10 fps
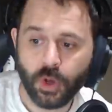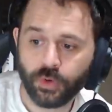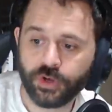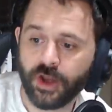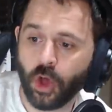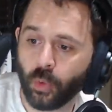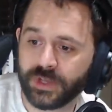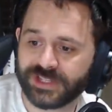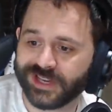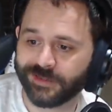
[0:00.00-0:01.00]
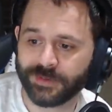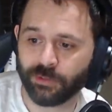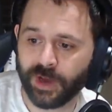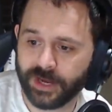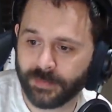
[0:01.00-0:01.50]
you're not always going to be
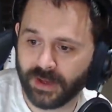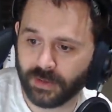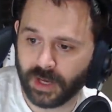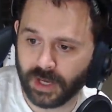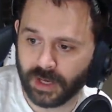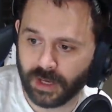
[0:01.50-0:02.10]
right about uh,